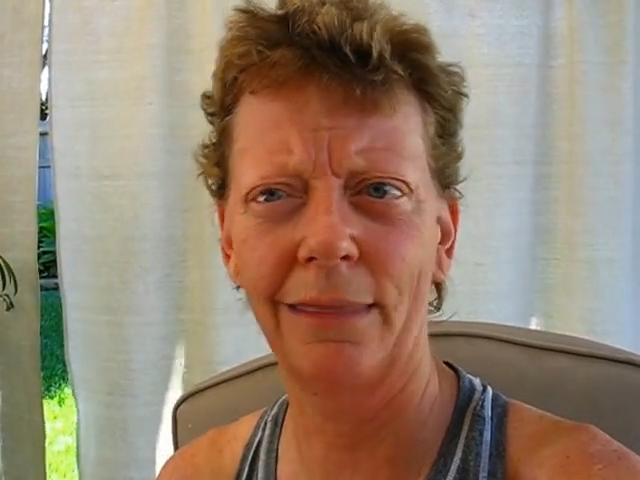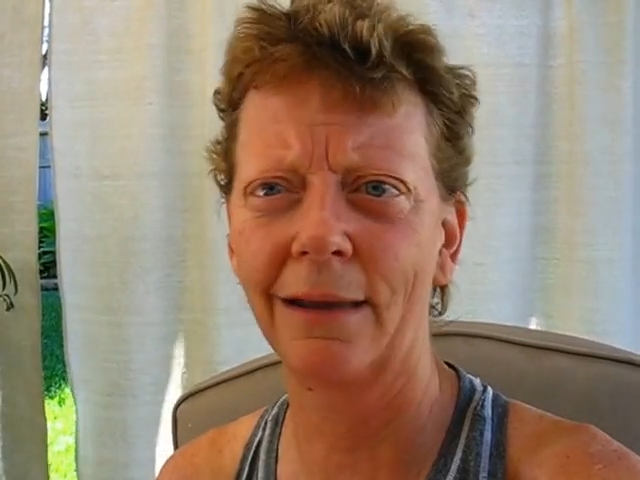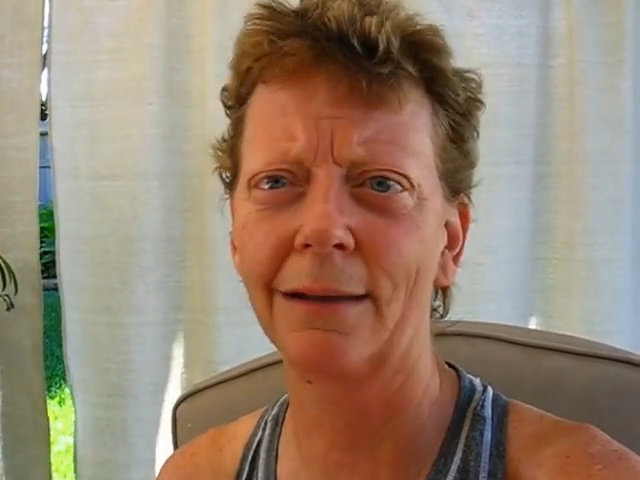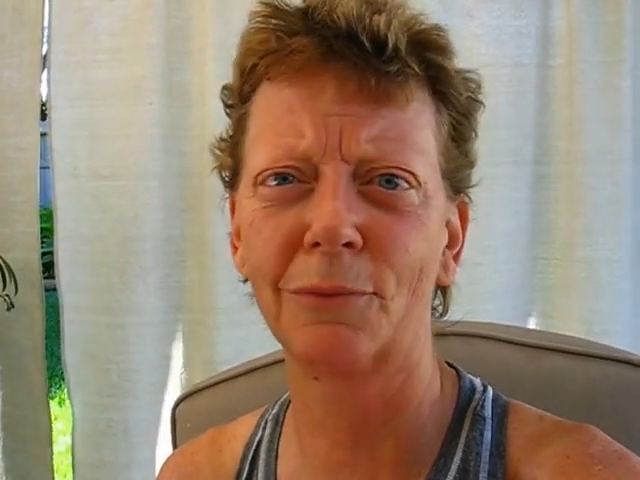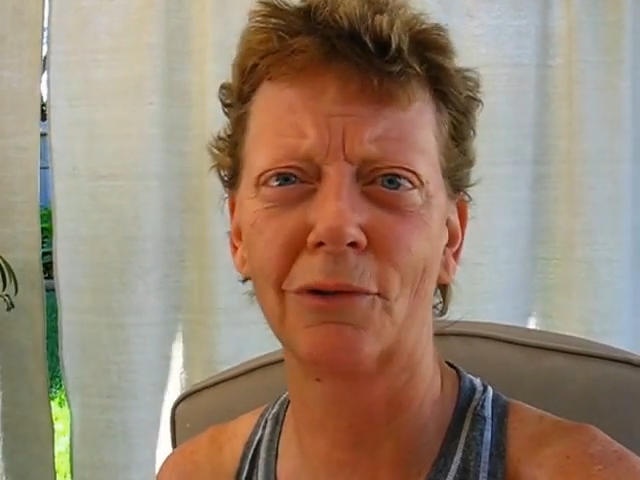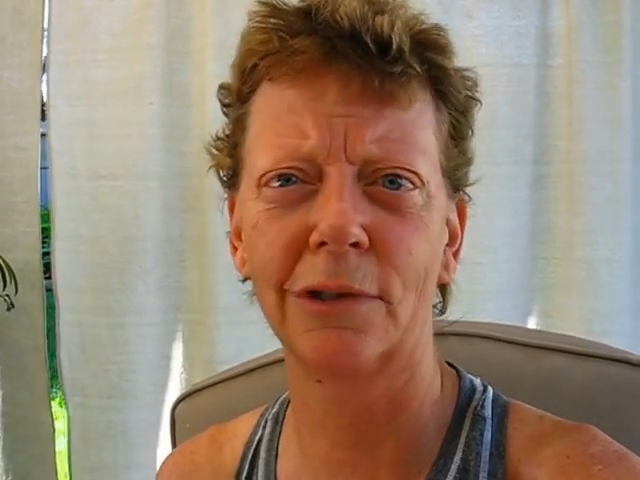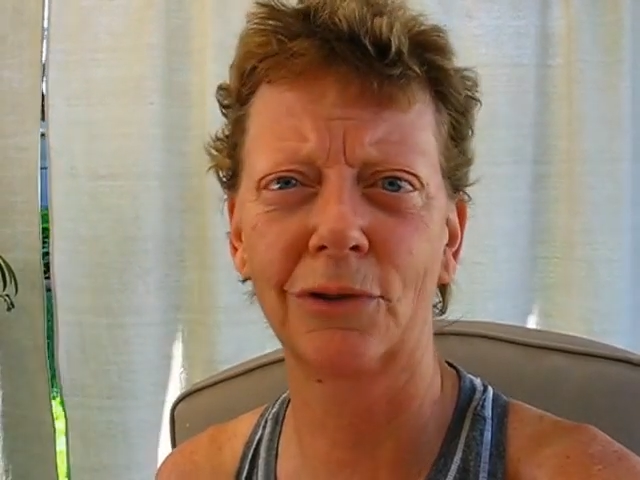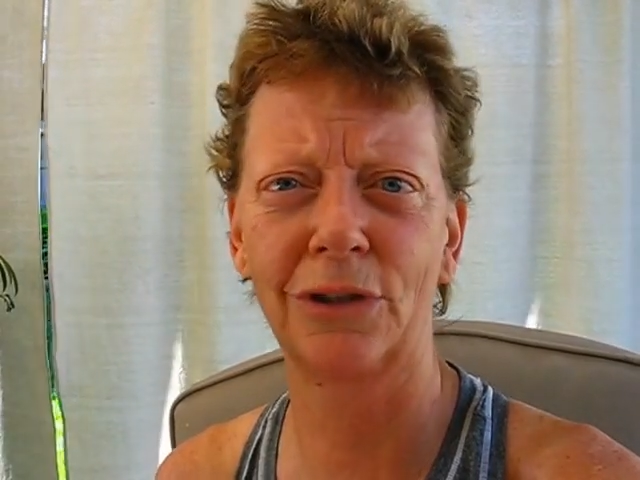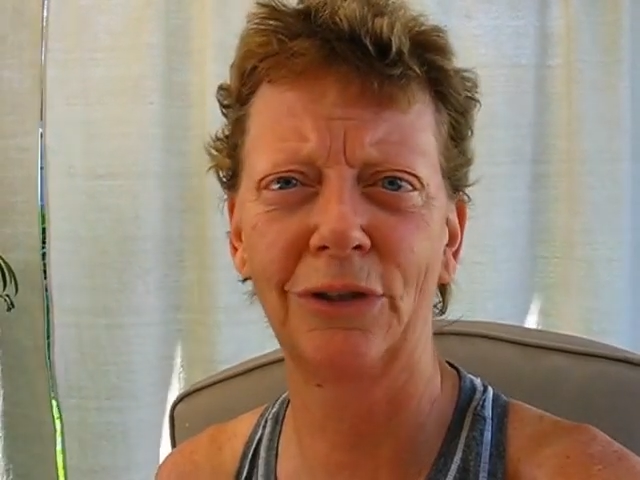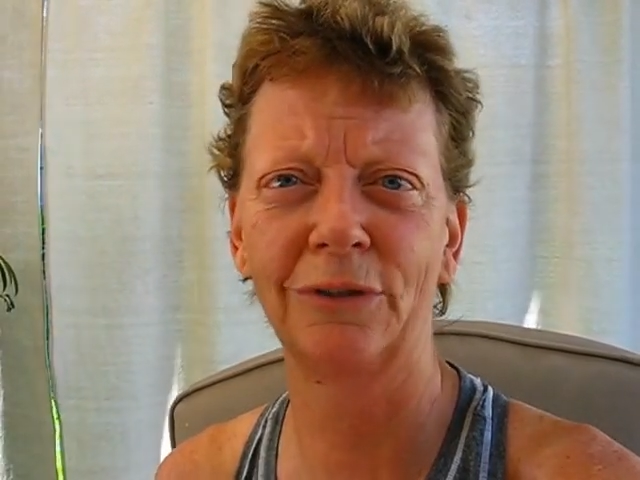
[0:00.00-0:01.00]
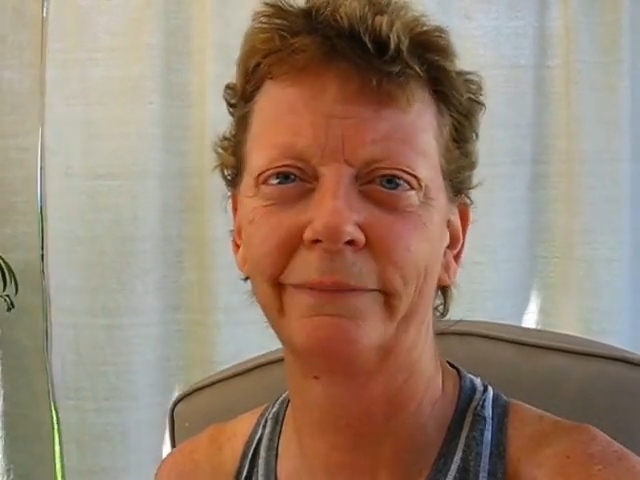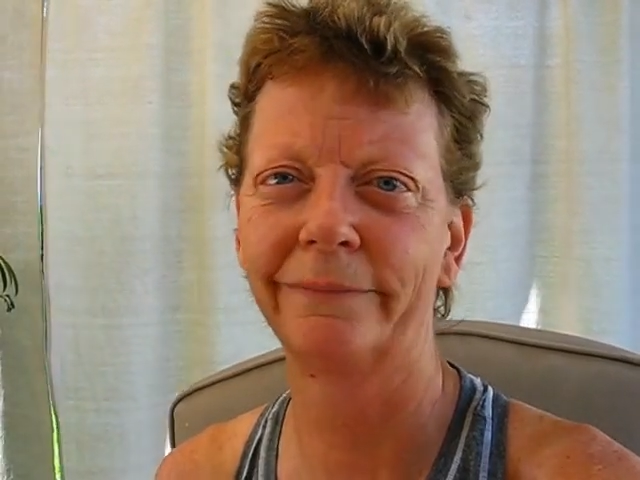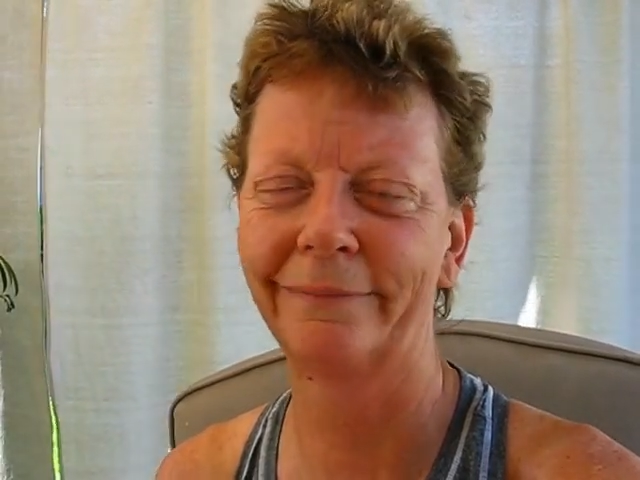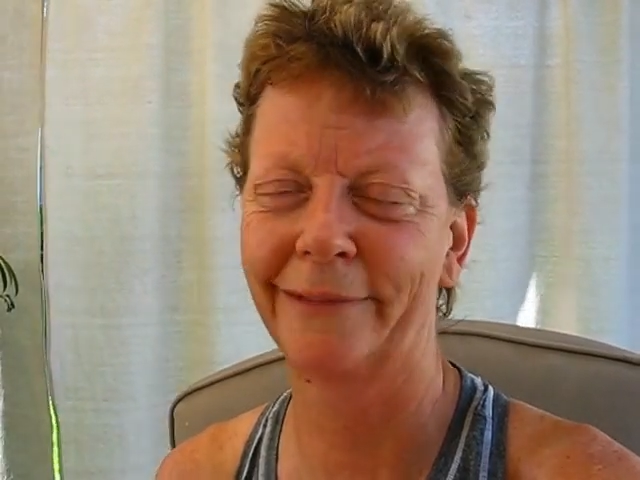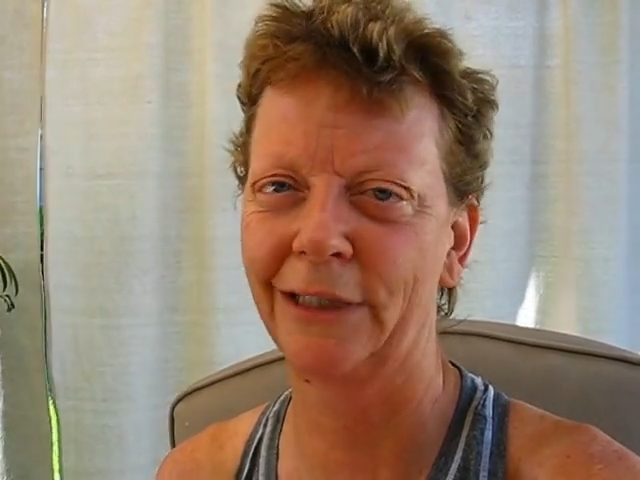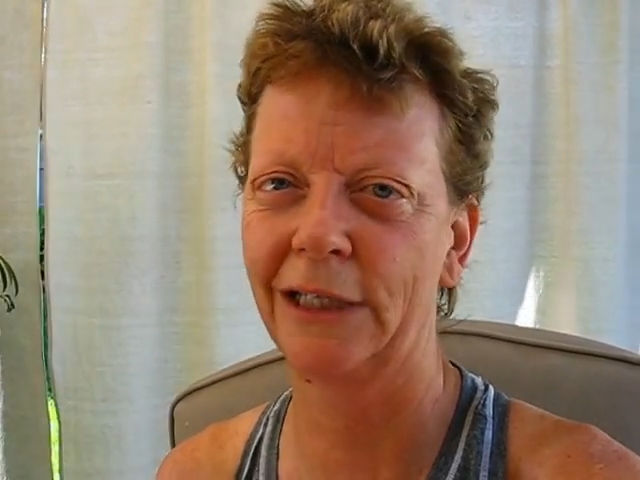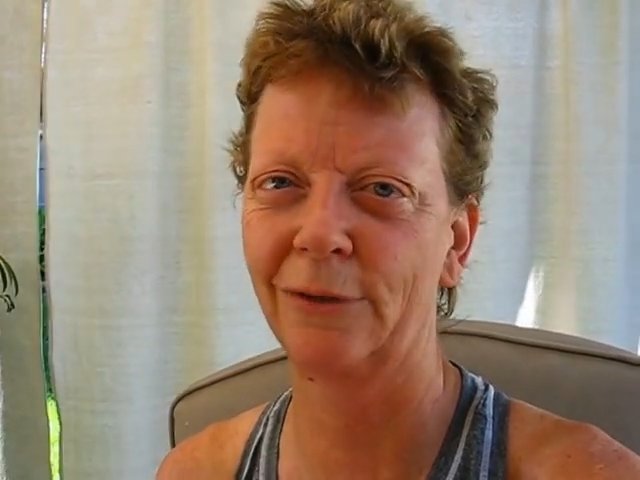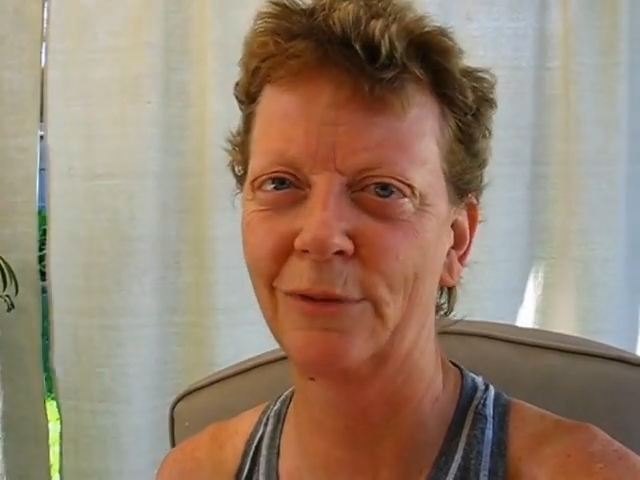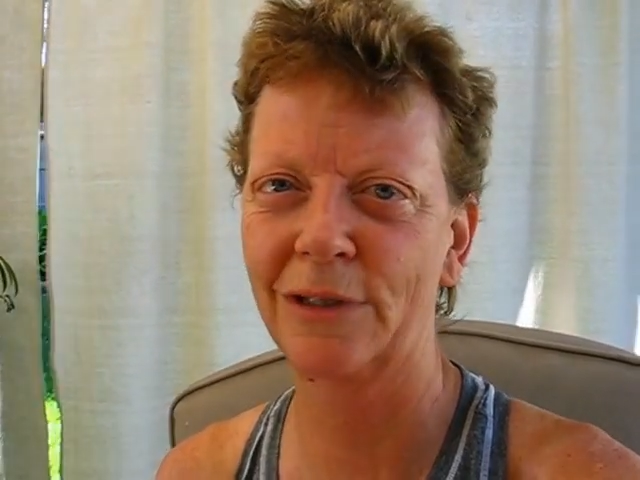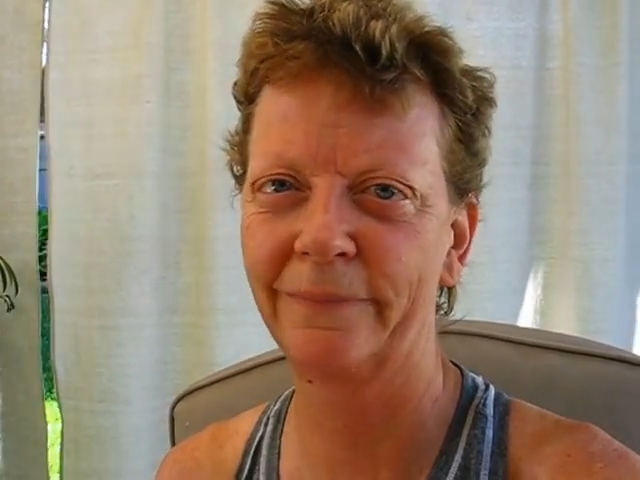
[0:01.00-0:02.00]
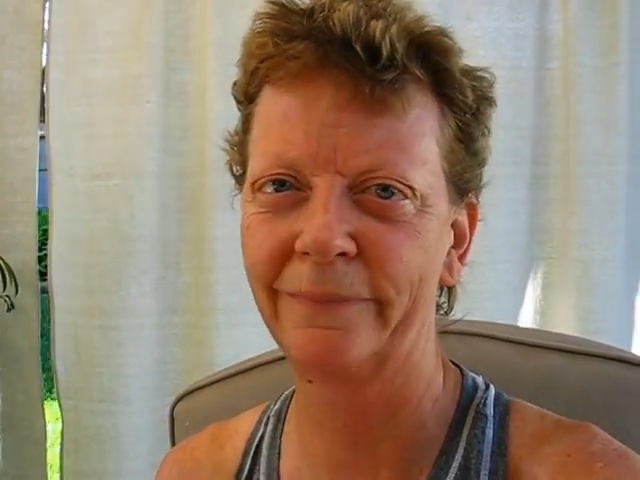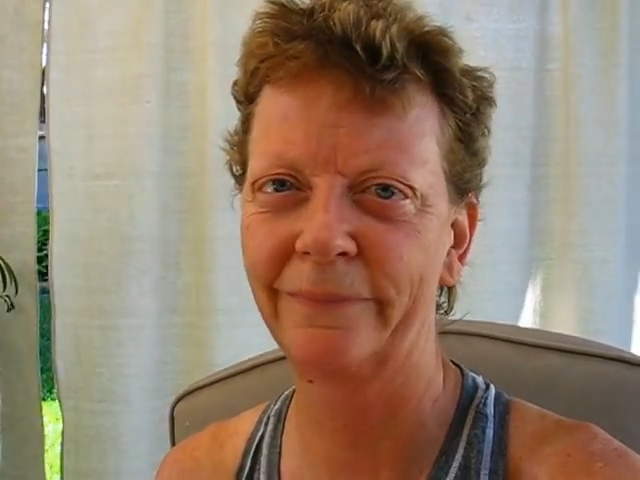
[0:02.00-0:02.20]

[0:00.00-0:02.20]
think I'm drunk too. Adios.